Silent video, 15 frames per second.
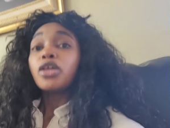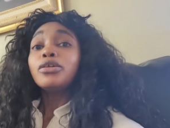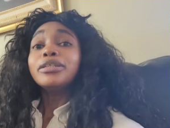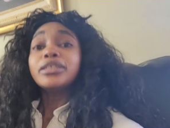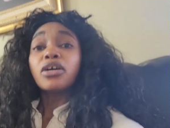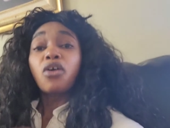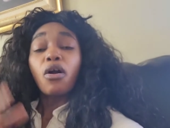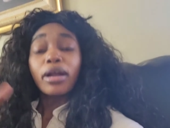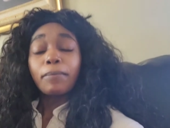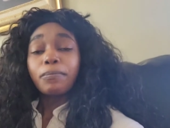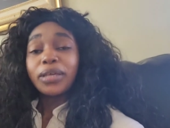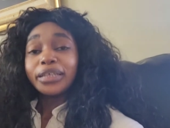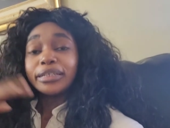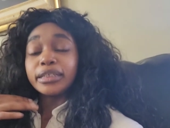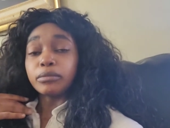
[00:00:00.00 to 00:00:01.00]
you're still gonna
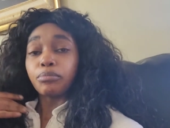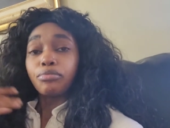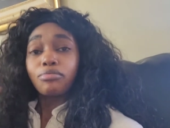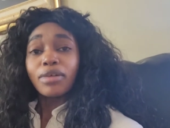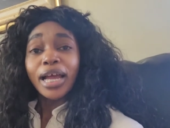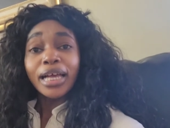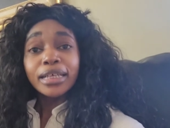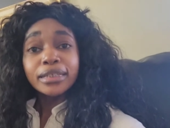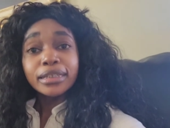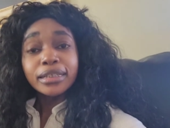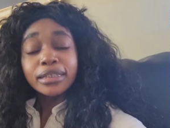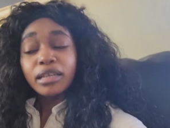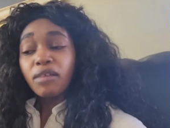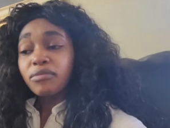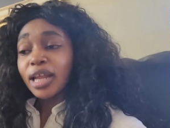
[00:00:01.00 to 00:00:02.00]
be depressed
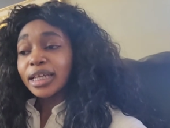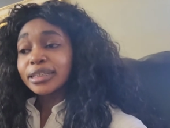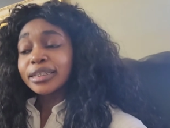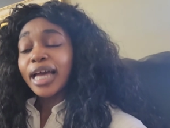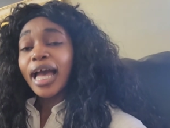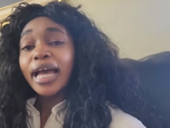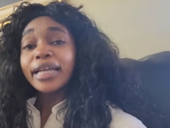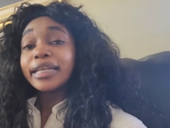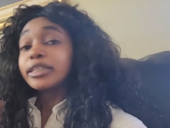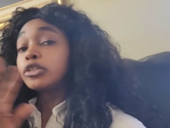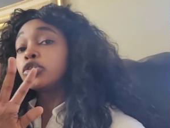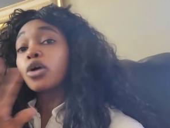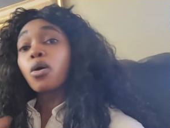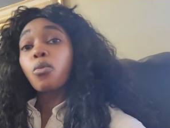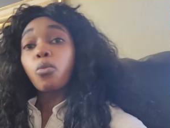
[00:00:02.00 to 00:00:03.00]
and stuff like that
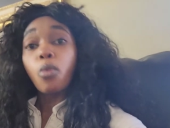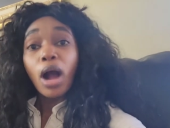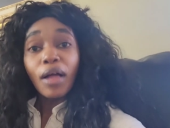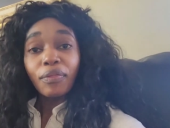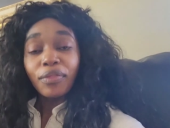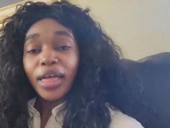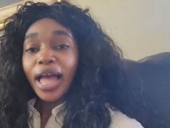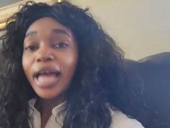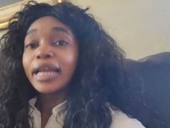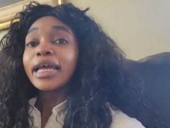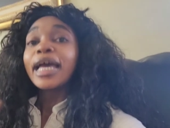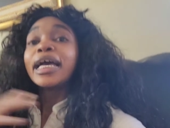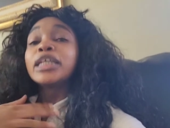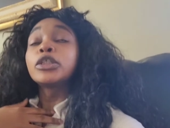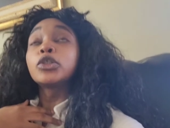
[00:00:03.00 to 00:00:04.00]
and you don't want that
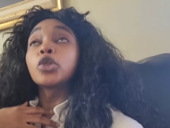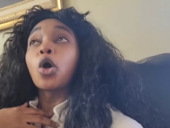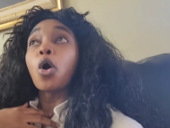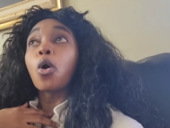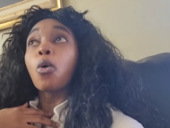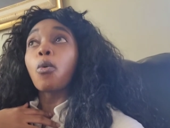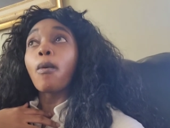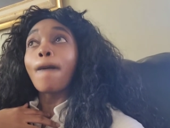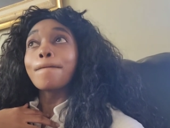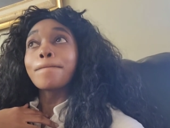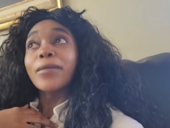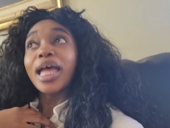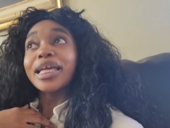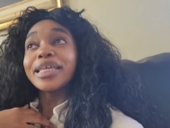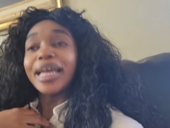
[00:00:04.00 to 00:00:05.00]
so
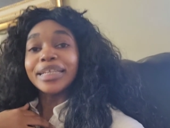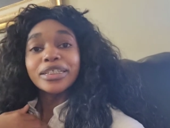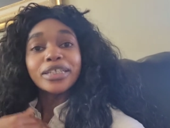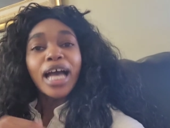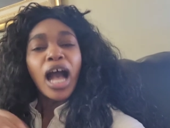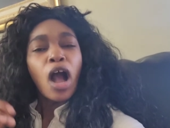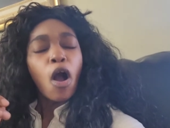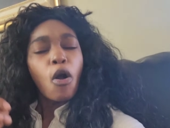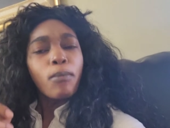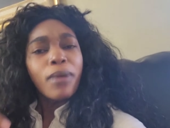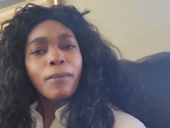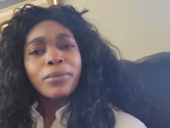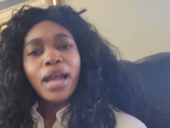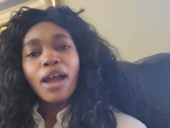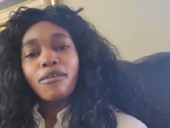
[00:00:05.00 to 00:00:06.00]
yes i hope
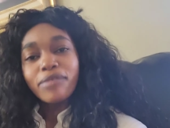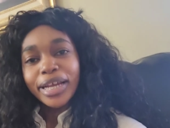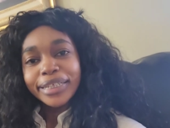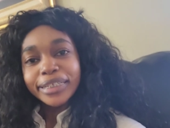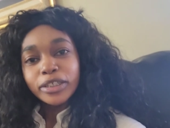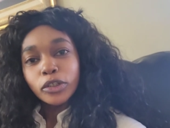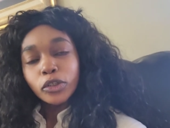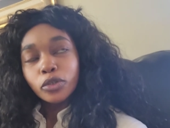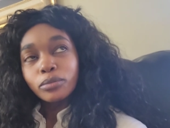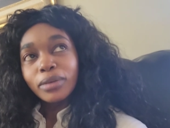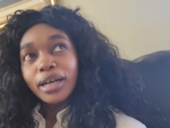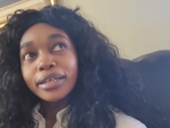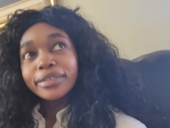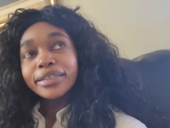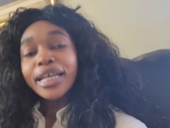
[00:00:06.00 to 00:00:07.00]
i'm not ranting too
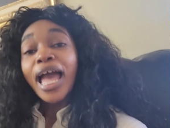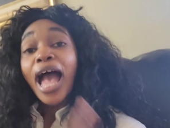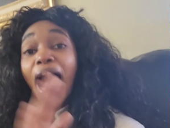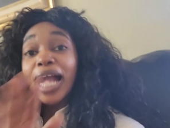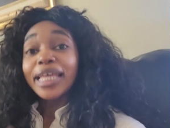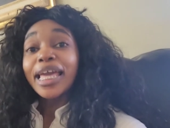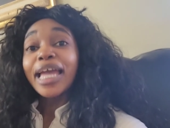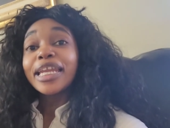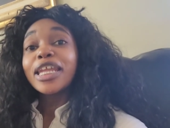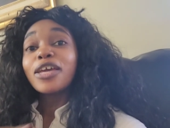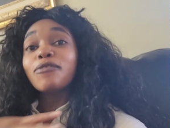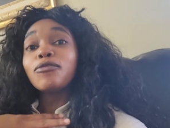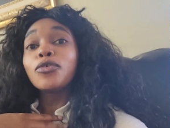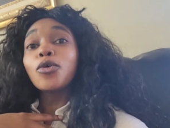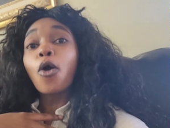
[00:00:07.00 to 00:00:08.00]
much again
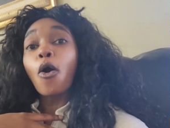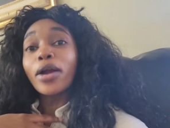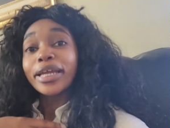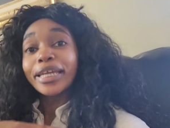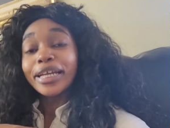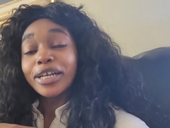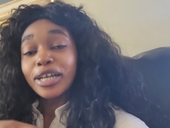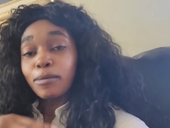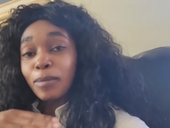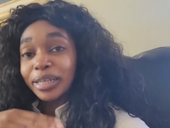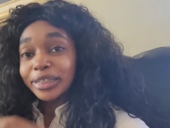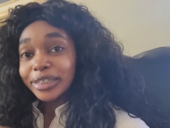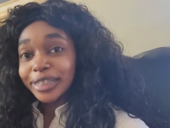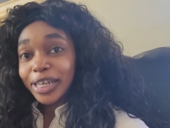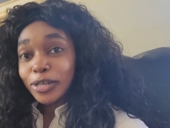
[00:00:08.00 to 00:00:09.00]
if you are here in
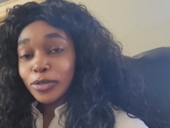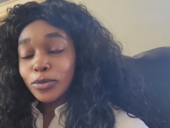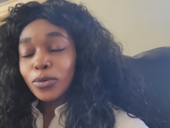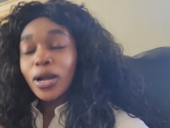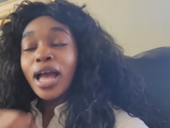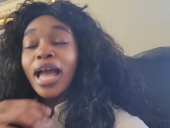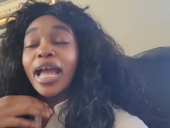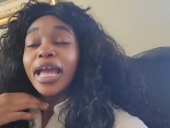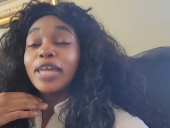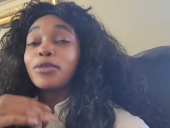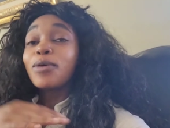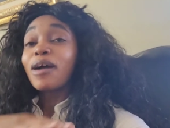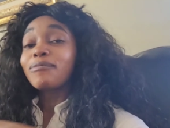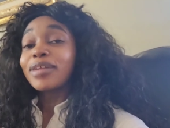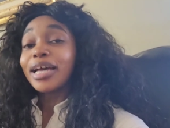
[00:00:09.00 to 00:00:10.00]
my channel and
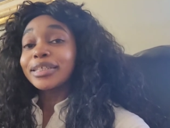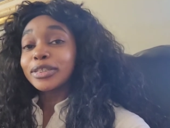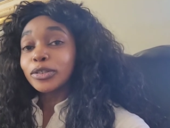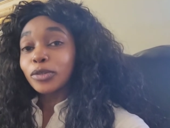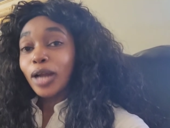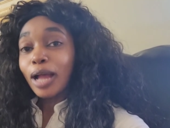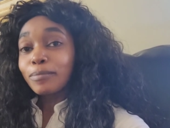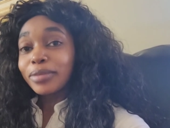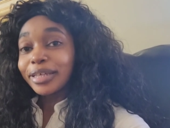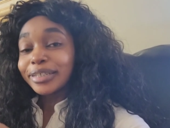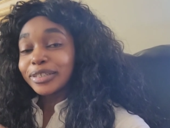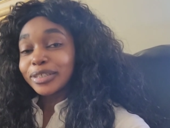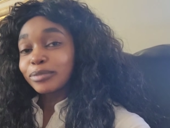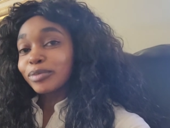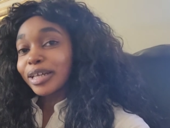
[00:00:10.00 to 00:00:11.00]
you have not subscribed
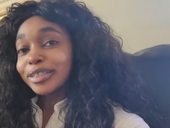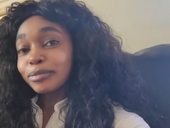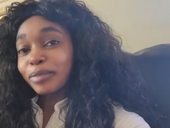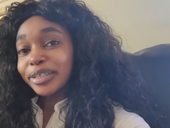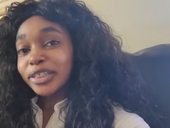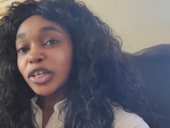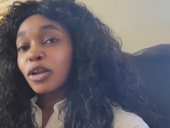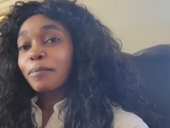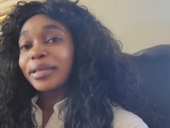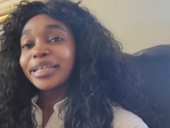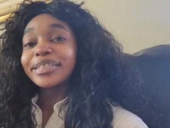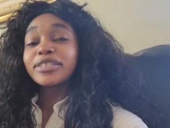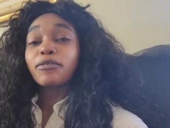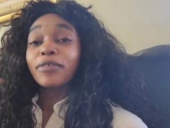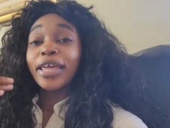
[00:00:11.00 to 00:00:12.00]
yet subscribe to my channel
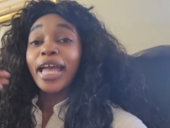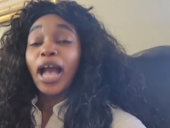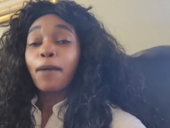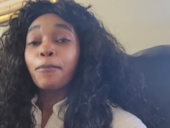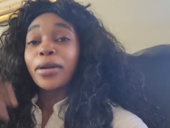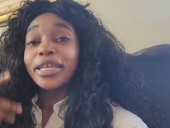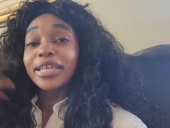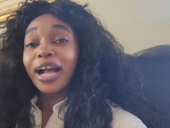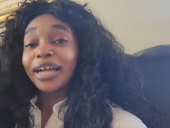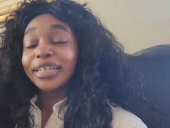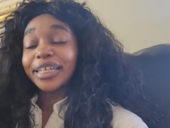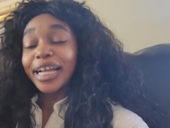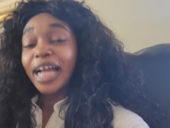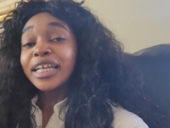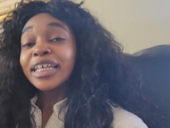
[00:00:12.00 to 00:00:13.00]
because of here i bring y'all
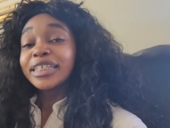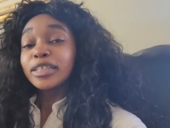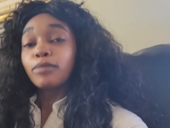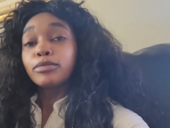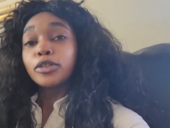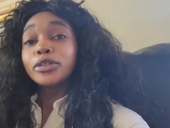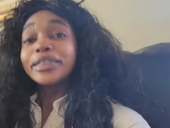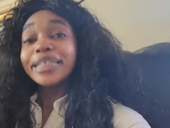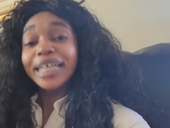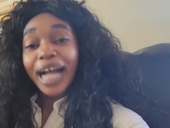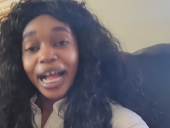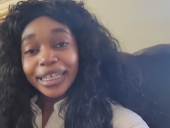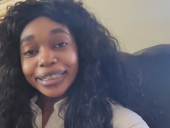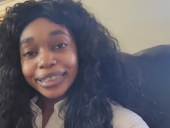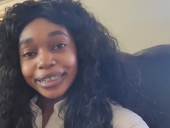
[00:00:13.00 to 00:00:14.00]
some juicy
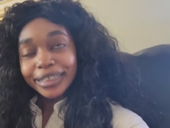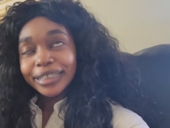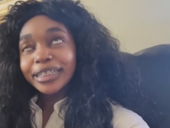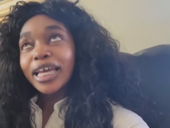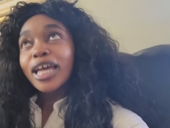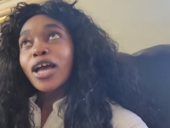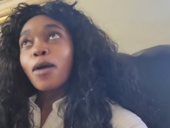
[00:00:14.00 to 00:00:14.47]
content